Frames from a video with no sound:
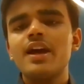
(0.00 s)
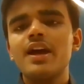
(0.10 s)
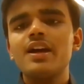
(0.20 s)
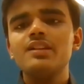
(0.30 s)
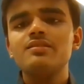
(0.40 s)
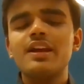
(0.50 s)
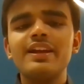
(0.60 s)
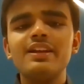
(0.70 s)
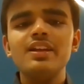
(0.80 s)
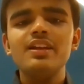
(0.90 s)
And
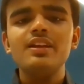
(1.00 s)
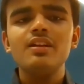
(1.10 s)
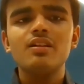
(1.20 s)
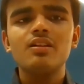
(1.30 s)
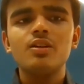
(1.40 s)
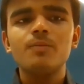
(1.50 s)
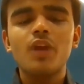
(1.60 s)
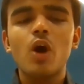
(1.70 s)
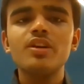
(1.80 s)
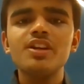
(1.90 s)
secondly,
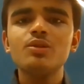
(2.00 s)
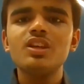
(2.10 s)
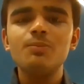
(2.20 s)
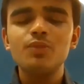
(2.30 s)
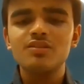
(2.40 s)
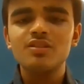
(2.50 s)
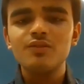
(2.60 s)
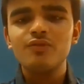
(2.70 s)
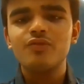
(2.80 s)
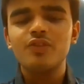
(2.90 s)
how did you keep
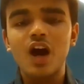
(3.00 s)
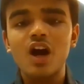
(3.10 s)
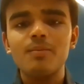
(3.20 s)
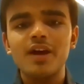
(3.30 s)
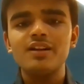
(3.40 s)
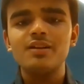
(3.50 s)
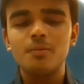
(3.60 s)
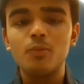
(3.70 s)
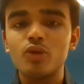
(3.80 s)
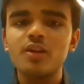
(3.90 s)
yourself calm
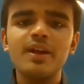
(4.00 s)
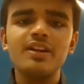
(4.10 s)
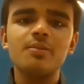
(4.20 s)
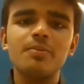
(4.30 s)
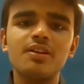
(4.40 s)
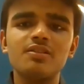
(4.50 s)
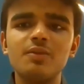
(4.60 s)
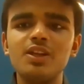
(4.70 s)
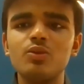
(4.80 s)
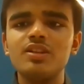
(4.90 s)
and motivated?
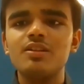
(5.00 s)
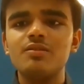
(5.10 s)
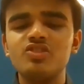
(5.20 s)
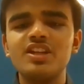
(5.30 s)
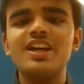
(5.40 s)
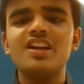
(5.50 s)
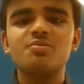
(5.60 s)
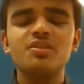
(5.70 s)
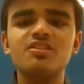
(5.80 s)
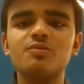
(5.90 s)
Because we know that JEE
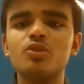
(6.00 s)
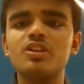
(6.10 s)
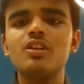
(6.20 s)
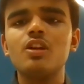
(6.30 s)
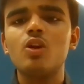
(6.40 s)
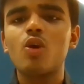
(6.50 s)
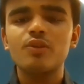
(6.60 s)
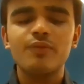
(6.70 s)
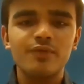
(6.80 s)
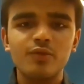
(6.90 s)
aspirants put in a
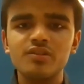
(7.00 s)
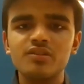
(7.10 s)
lot of